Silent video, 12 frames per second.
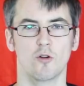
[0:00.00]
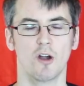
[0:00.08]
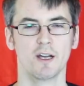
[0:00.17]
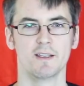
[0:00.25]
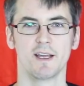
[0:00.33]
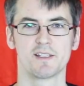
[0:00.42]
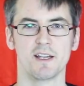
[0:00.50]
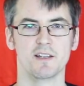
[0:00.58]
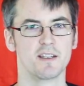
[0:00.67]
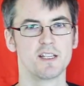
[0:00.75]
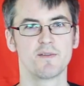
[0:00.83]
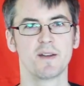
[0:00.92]
Alright, that's the
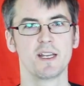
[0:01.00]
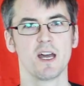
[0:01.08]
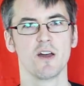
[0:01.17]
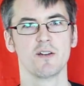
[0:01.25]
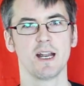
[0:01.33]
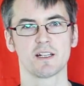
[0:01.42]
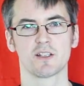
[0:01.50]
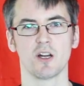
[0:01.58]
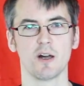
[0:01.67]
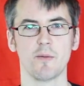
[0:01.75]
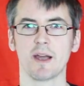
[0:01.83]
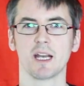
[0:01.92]
end of this video. Next
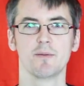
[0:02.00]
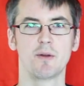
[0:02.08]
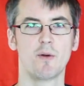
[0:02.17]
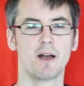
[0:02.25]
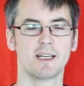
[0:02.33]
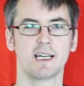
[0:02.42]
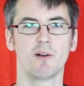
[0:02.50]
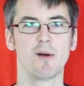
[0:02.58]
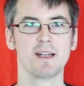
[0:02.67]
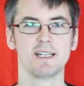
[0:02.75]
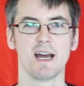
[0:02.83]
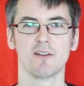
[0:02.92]
time we're going to be working our
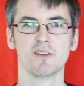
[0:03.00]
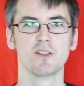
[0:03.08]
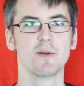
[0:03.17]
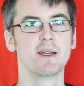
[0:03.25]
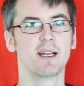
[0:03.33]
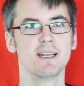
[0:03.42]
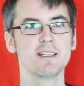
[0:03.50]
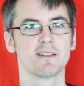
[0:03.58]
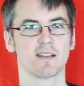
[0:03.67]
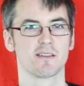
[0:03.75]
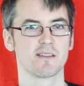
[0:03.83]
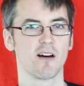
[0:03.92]
way down and doing at
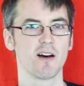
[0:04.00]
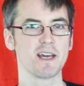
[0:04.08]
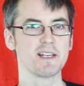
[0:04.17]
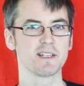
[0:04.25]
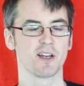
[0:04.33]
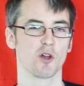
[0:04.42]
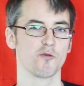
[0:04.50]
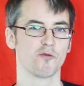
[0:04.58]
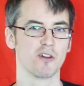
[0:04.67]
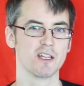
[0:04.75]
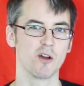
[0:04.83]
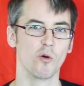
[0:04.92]
least the thighs and
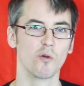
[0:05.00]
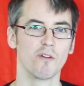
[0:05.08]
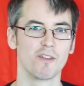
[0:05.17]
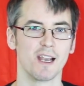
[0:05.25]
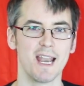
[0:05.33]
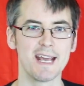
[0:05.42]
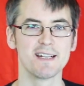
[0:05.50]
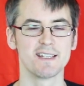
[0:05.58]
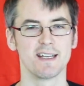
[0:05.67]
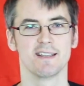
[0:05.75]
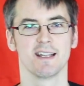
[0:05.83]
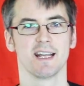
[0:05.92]
hopefully all of the
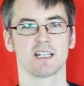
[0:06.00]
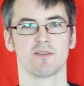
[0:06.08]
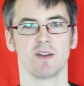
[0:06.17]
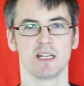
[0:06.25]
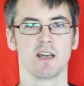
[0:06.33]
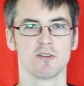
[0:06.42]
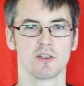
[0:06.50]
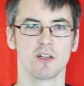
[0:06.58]
legs in the next video.